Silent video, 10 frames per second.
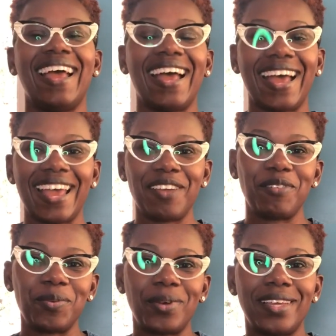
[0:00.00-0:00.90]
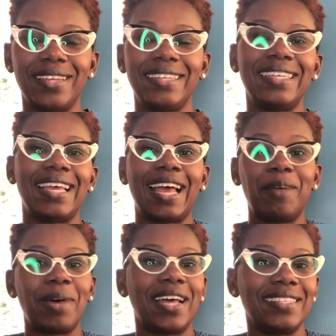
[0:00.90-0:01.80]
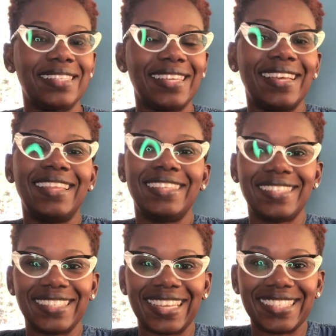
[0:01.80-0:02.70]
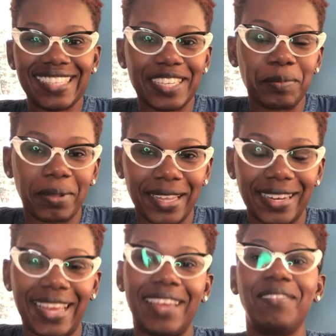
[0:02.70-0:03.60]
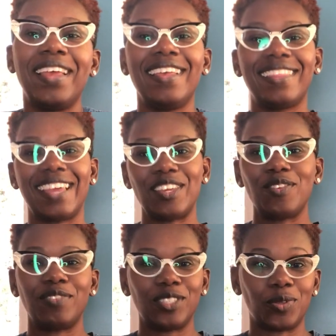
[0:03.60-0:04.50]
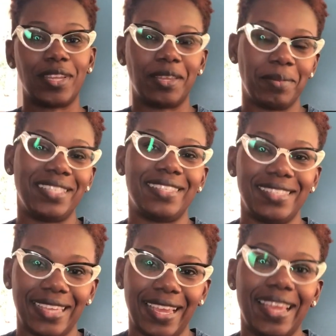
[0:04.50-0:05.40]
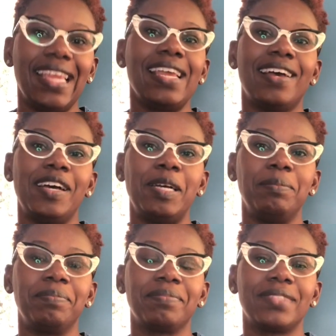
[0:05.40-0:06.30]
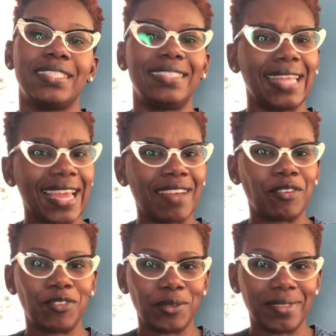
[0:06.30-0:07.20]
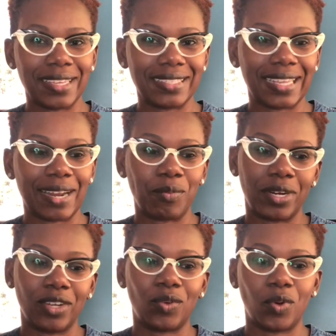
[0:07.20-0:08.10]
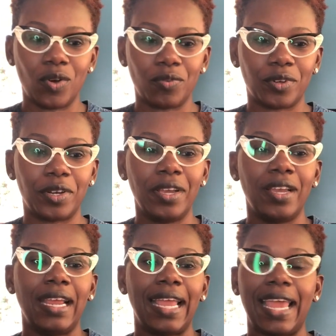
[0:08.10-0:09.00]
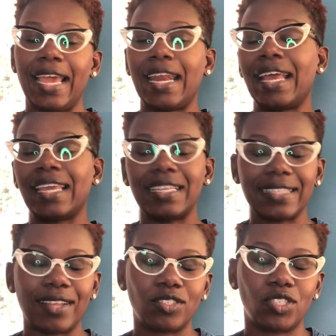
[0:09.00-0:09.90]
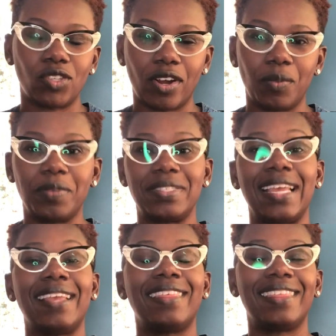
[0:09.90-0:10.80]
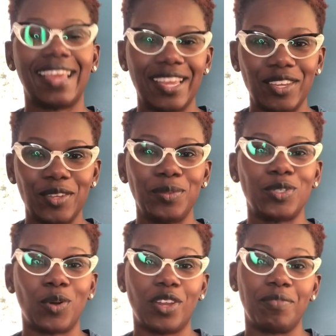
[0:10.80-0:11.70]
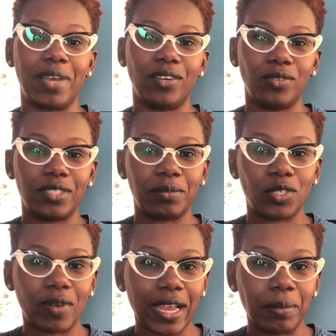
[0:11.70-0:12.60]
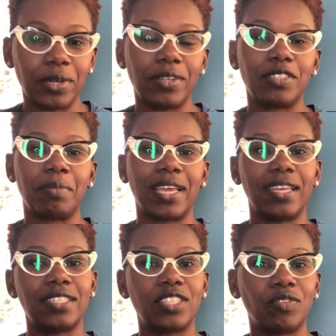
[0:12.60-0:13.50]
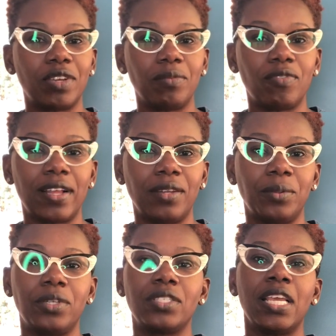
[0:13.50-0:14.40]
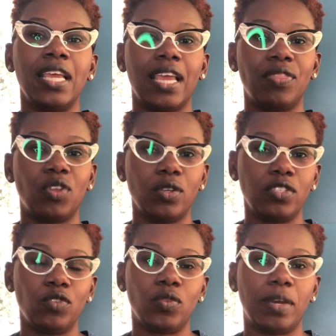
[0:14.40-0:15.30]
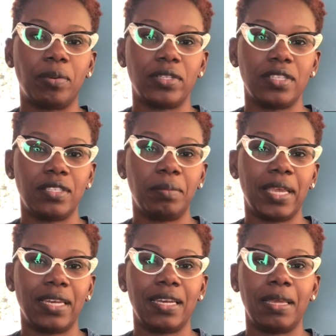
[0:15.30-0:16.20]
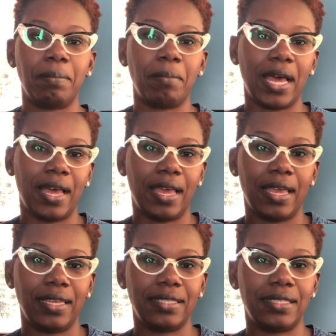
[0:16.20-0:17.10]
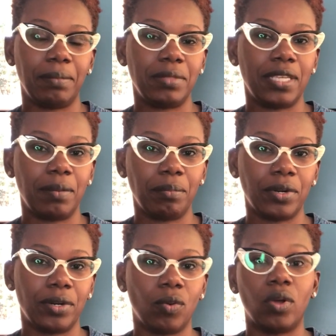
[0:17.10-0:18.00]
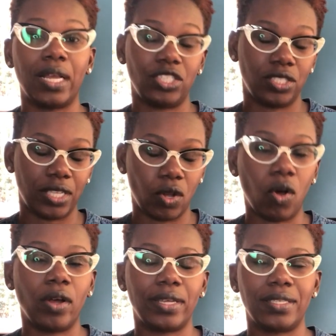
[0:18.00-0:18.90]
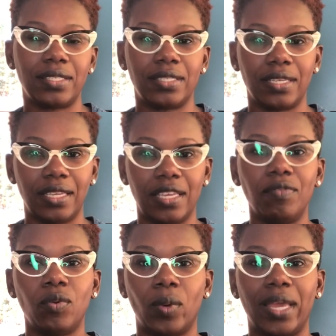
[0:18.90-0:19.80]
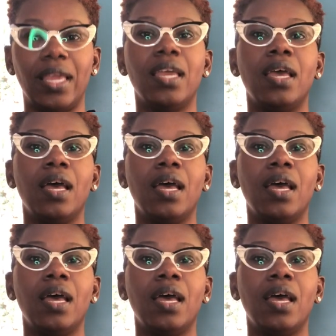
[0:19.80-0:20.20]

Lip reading: Hi everyone, I'm Asiyah and this is Asiyah's Plant Life. Thank you for joining me today. Today I have a few things that I want to go over, and I guess I'll start with saying thank you to all of my new subscribers, my Instagram followers, and those of you that participated in my September, or I should say August, giveaway.